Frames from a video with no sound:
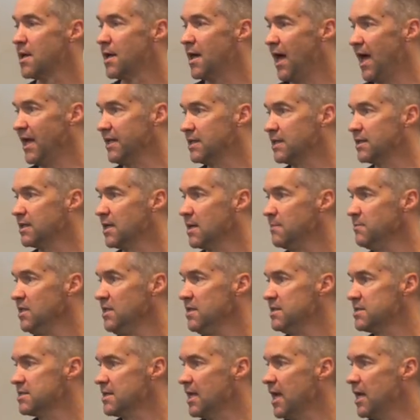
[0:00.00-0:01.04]
I can come to the
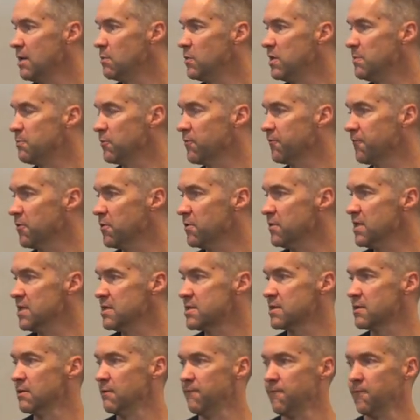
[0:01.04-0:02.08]
side. We prefer
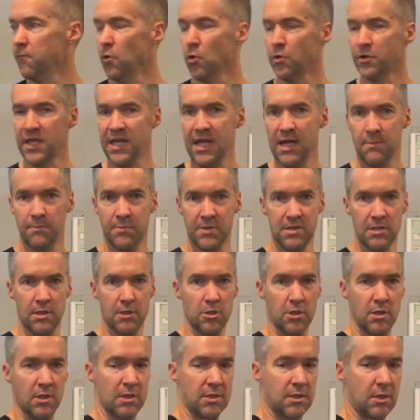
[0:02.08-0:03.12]
this fold can
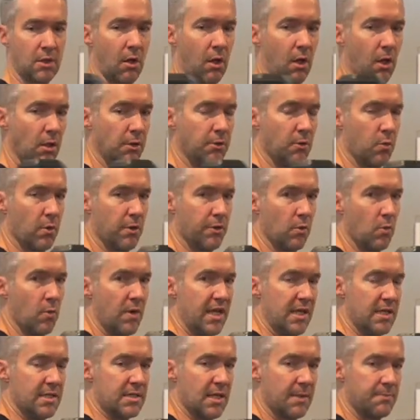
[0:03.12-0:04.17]
position, it's called, where the weight
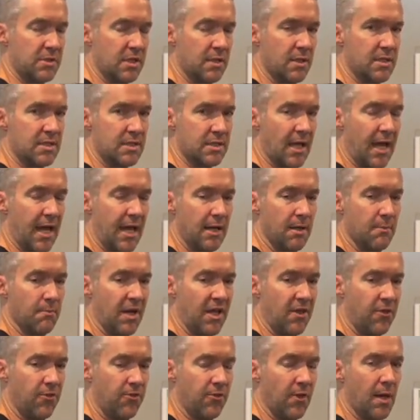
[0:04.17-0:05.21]
is up to the side and my
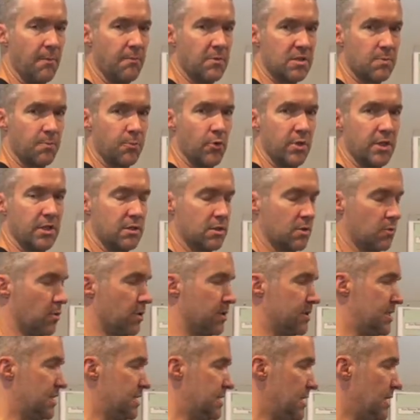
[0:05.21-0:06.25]
thumb is pointing towards
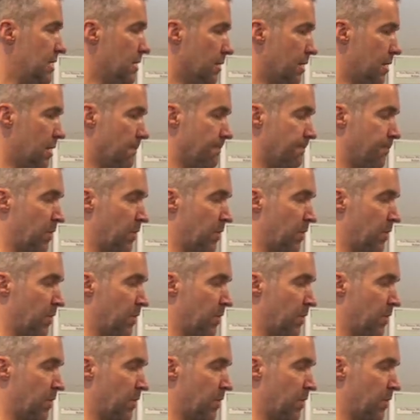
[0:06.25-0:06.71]
the ceiling.